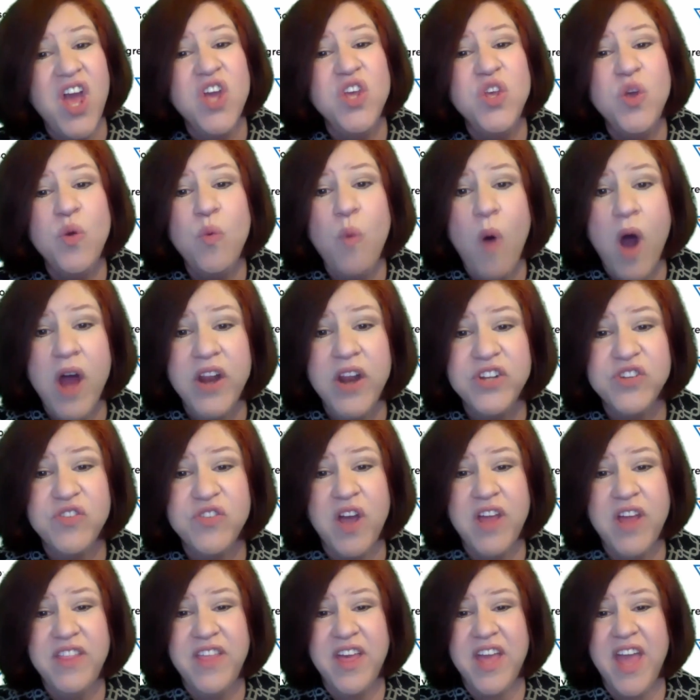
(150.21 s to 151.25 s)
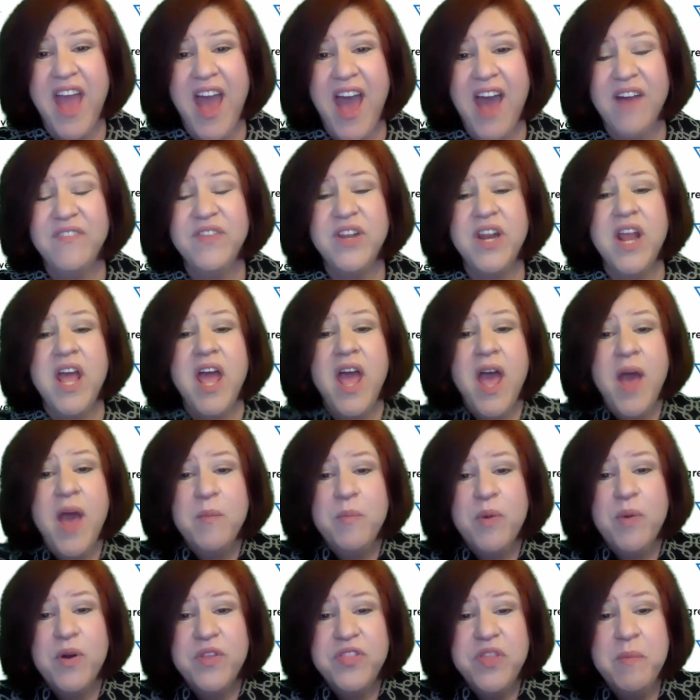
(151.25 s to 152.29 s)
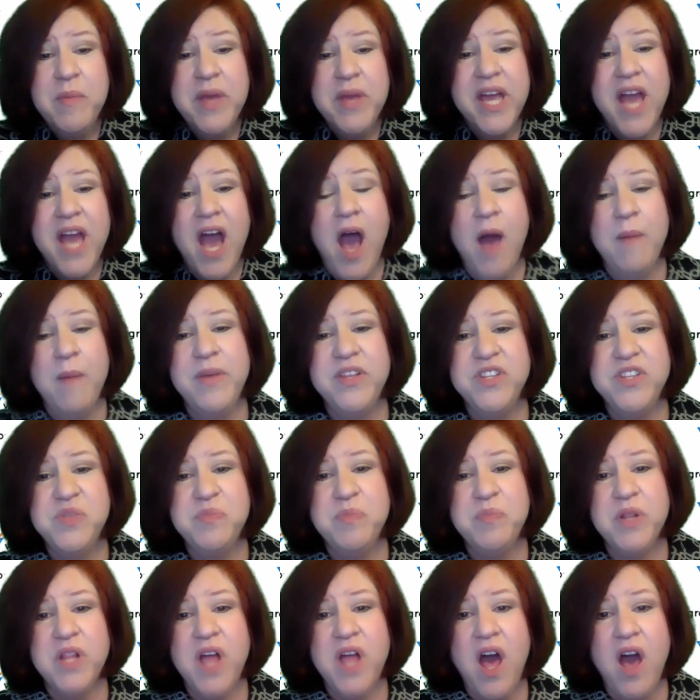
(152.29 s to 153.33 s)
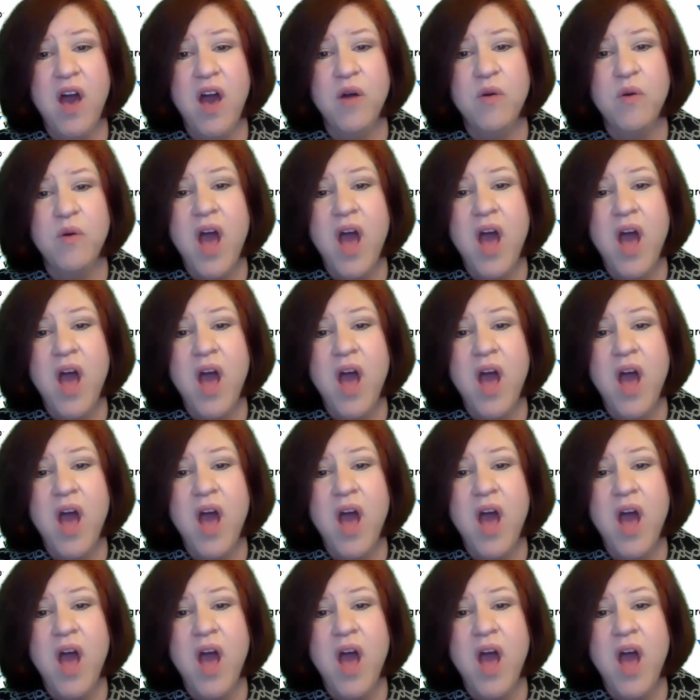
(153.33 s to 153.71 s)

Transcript: you want to try that you haven't? Put them in comments below.